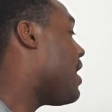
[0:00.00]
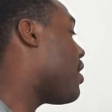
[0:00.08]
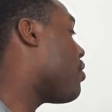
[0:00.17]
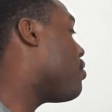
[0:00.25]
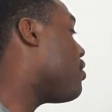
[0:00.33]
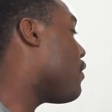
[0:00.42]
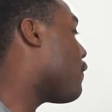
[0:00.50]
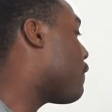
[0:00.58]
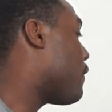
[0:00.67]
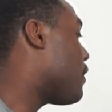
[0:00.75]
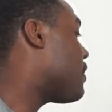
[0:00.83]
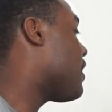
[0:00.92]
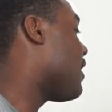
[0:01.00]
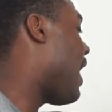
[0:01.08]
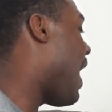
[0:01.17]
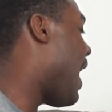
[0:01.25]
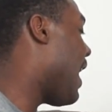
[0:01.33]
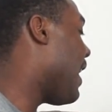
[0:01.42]
Yeah, you'll do your first
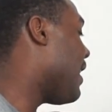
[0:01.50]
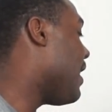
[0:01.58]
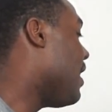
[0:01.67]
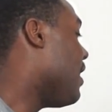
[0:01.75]
line,